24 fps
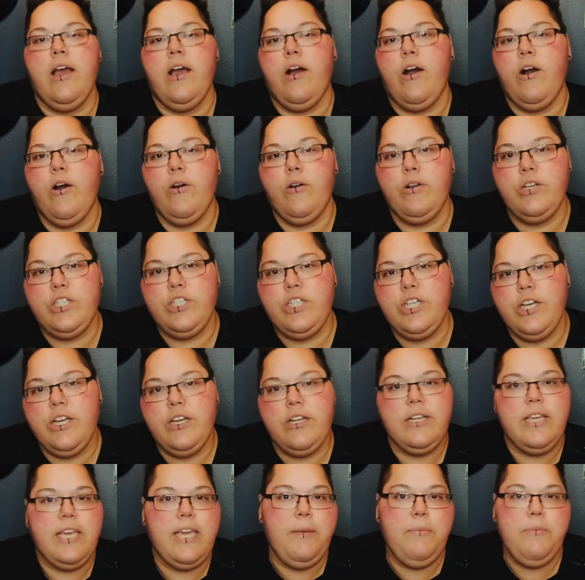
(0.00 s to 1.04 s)
oh, she
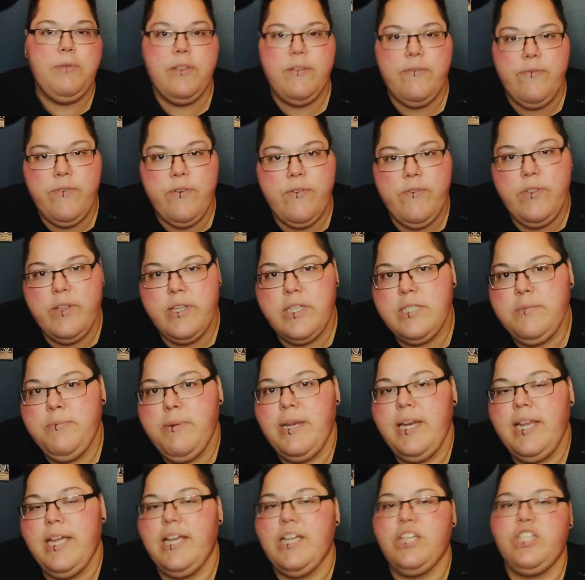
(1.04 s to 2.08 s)
couldn't keep to the frivolous
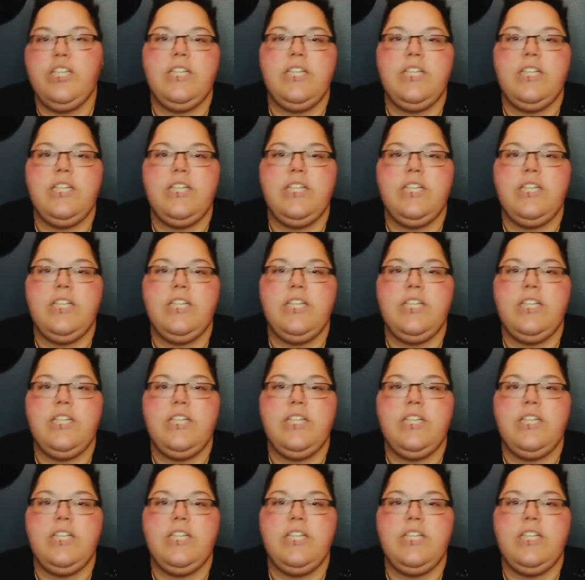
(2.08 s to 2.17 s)
spending because